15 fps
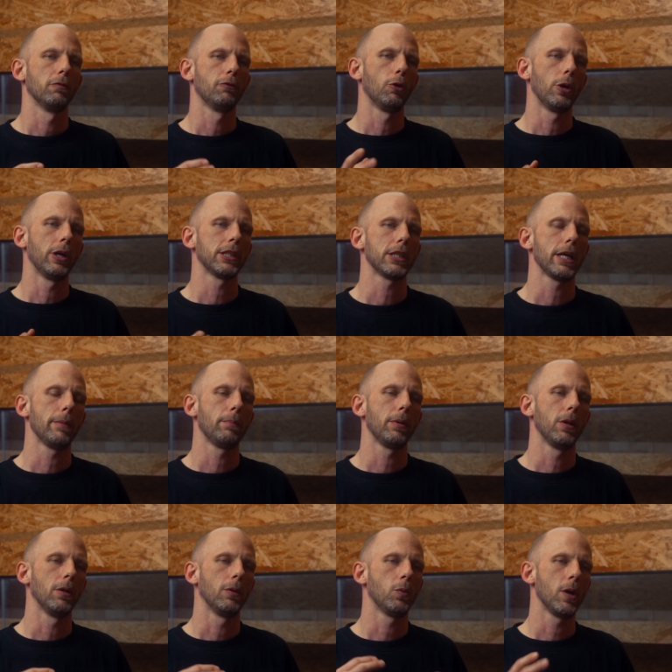for
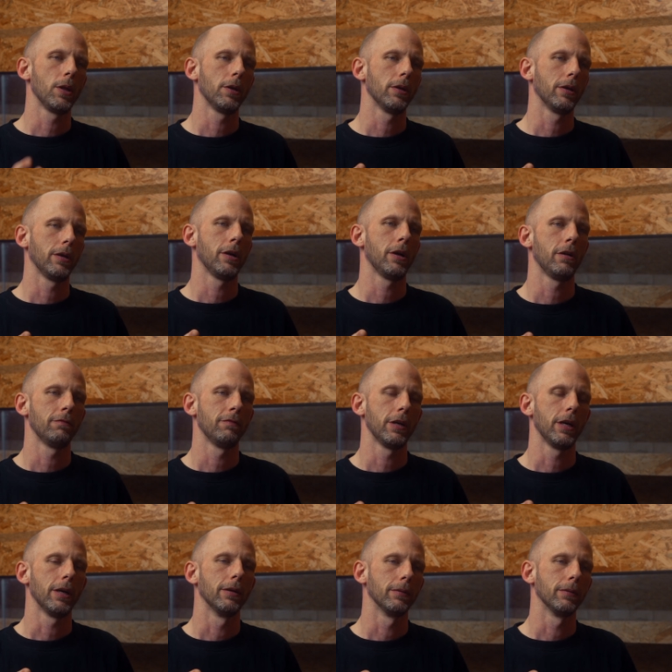example, one of uh,